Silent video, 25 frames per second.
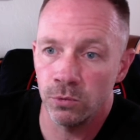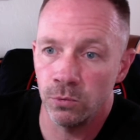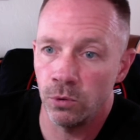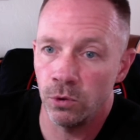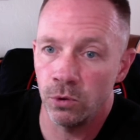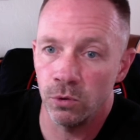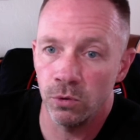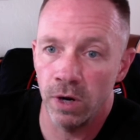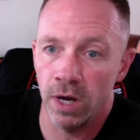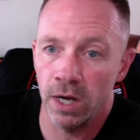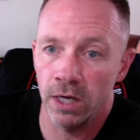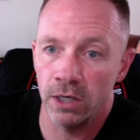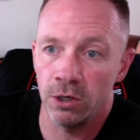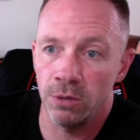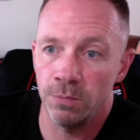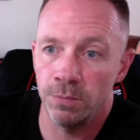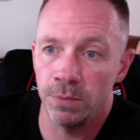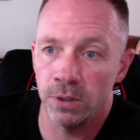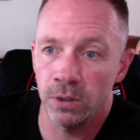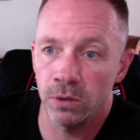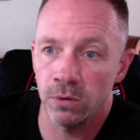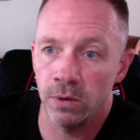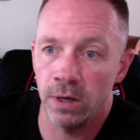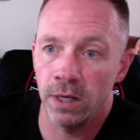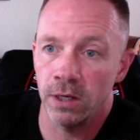we'll crack open
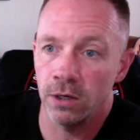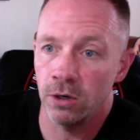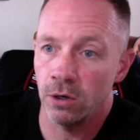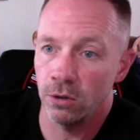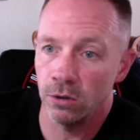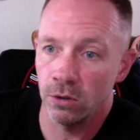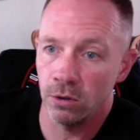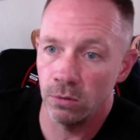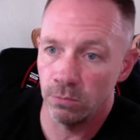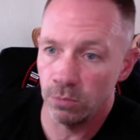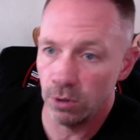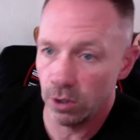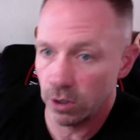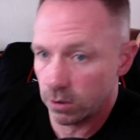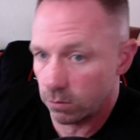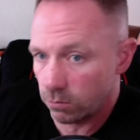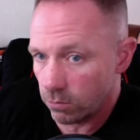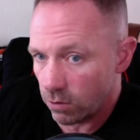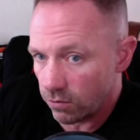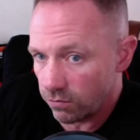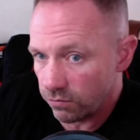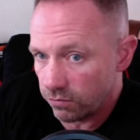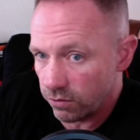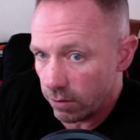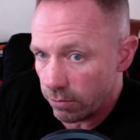a Grant Cardone book and
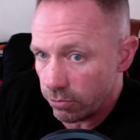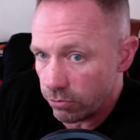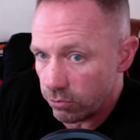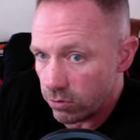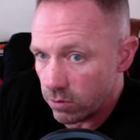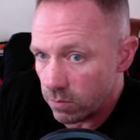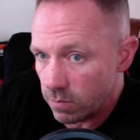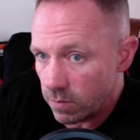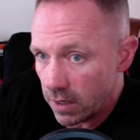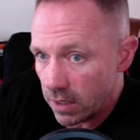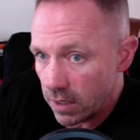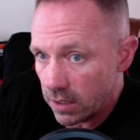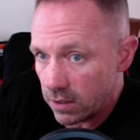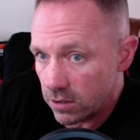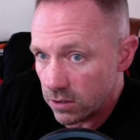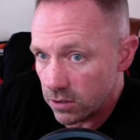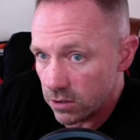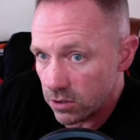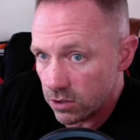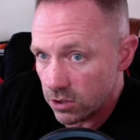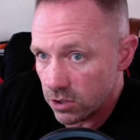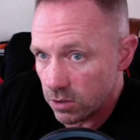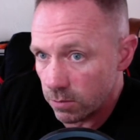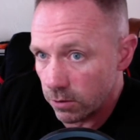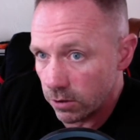we'll flip through the pages
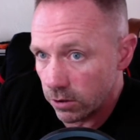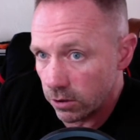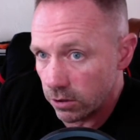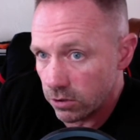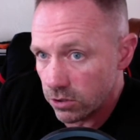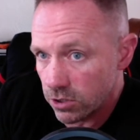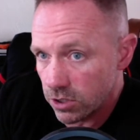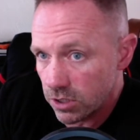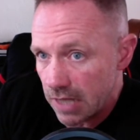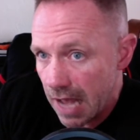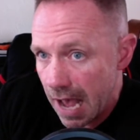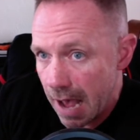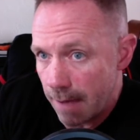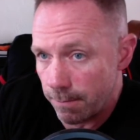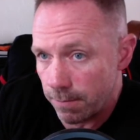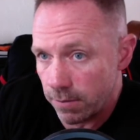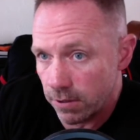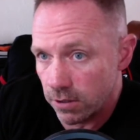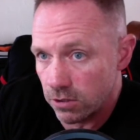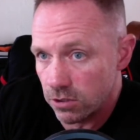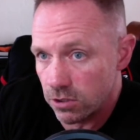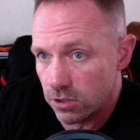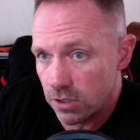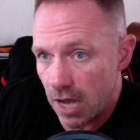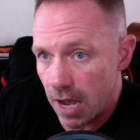and someone goes, stop, and
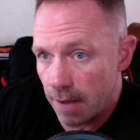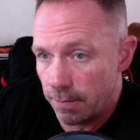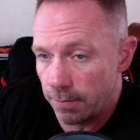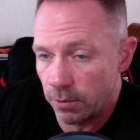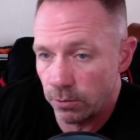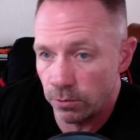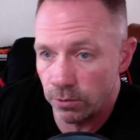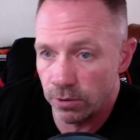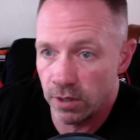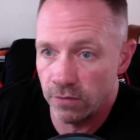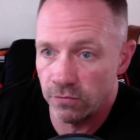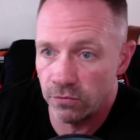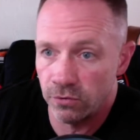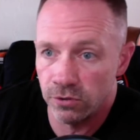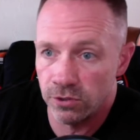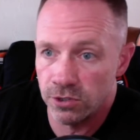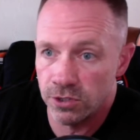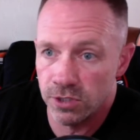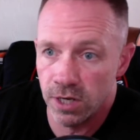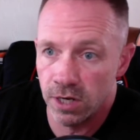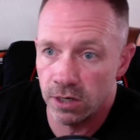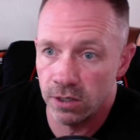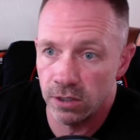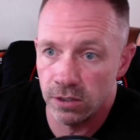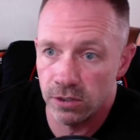you stop, and whatever is
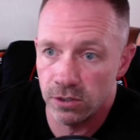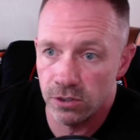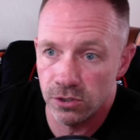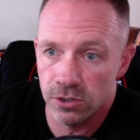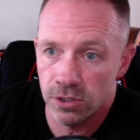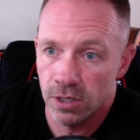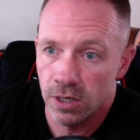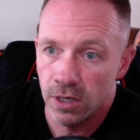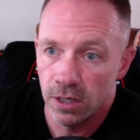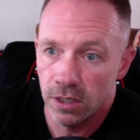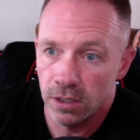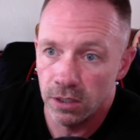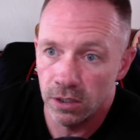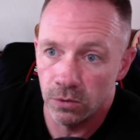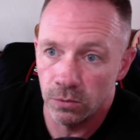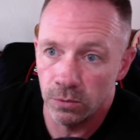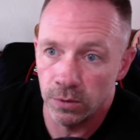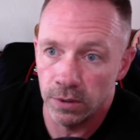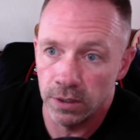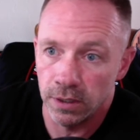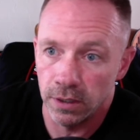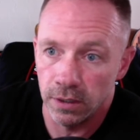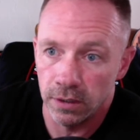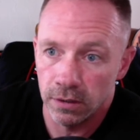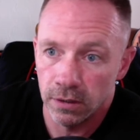there, you just, you
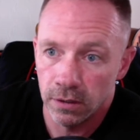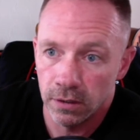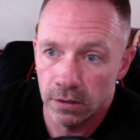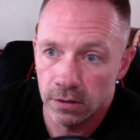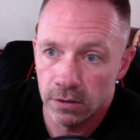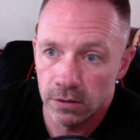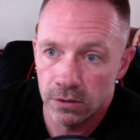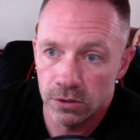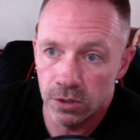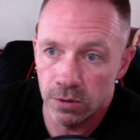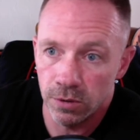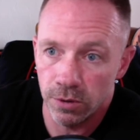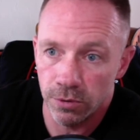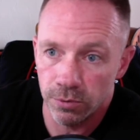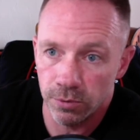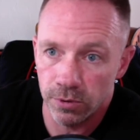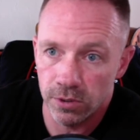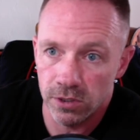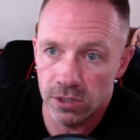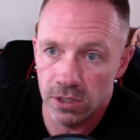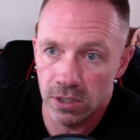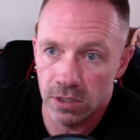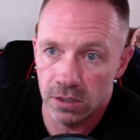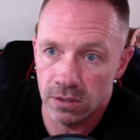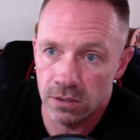read it two or three
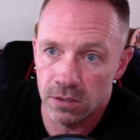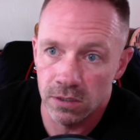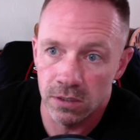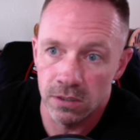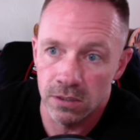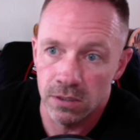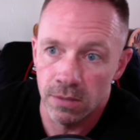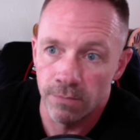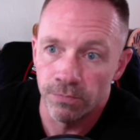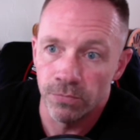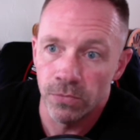sentences.